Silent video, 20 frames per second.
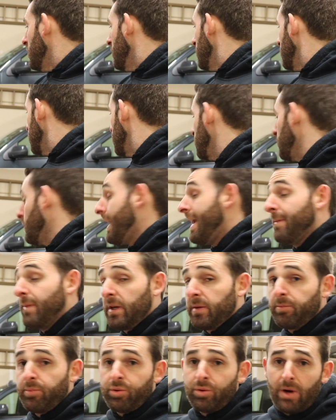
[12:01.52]

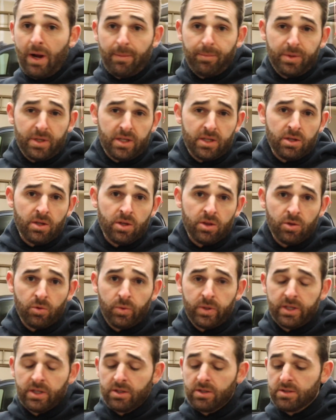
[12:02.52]
ceramic prepping the
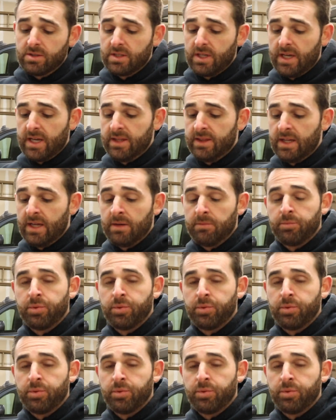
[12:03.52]
wheels, and then